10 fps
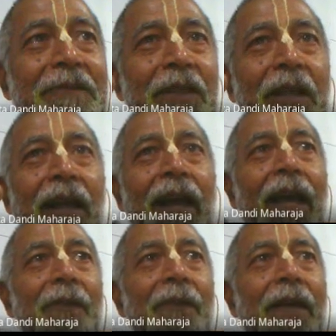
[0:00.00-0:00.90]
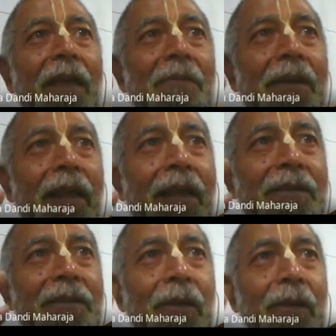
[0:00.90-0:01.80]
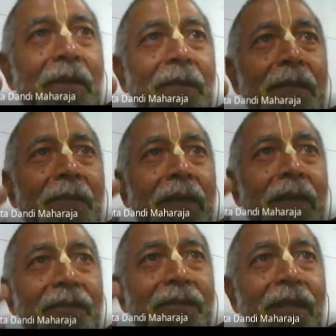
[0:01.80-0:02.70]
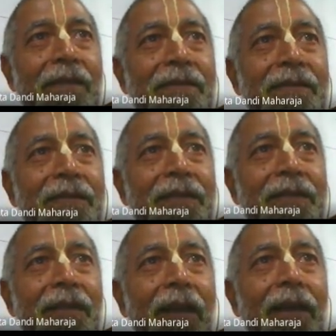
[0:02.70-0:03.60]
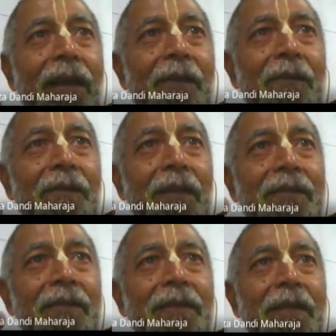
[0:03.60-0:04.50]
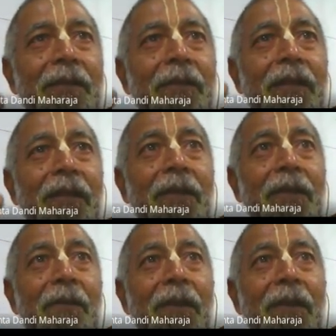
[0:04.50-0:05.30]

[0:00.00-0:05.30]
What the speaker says: I am embarrassed to admit my sins and I am hesitant to give them up.